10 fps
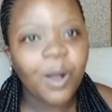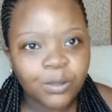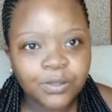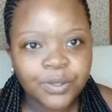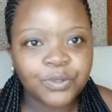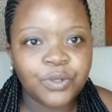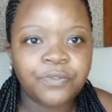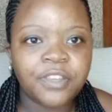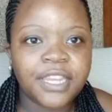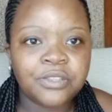Also,
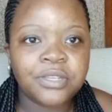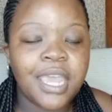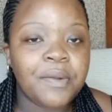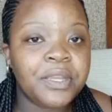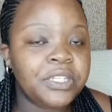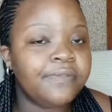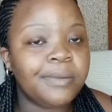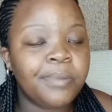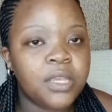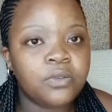don't forget to carry
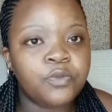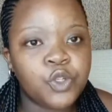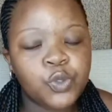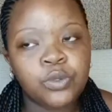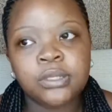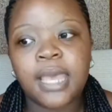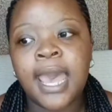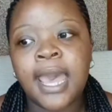different pairs of shoes.